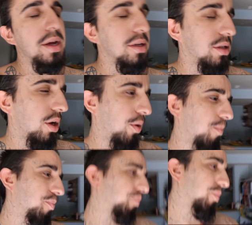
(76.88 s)

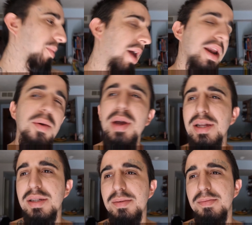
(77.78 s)
So
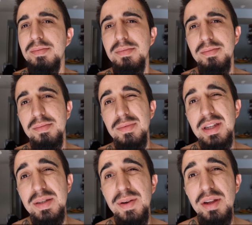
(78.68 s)
anyways,
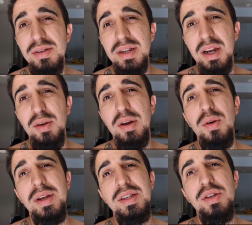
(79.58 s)
this video is
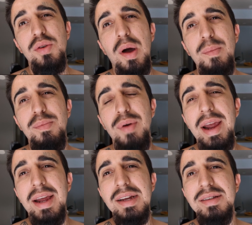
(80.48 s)
going to
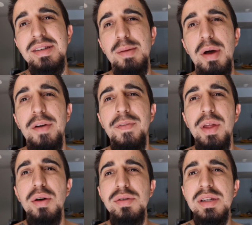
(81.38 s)
break some of
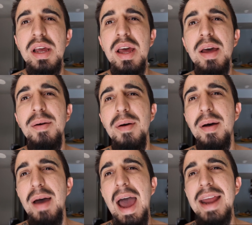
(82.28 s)
those
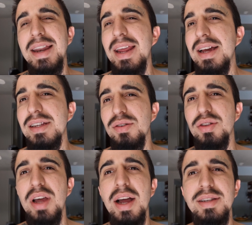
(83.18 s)
ideas or
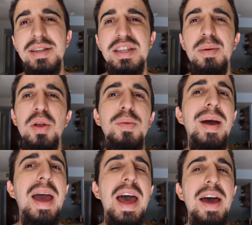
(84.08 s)
thoughts that some of you
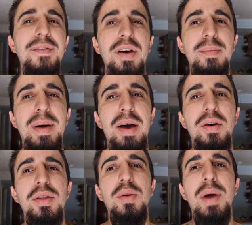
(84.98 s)
might have
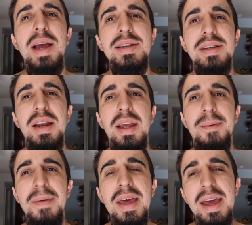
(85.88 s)
about the way I study,
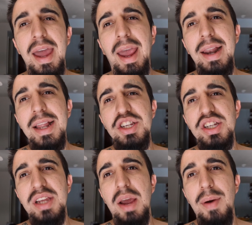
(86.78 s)
and let's
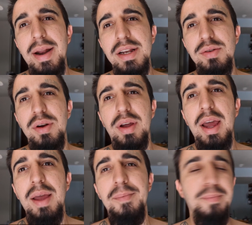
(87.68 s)
just get right into it,
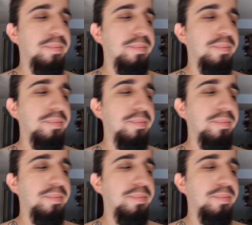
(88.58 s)
okay?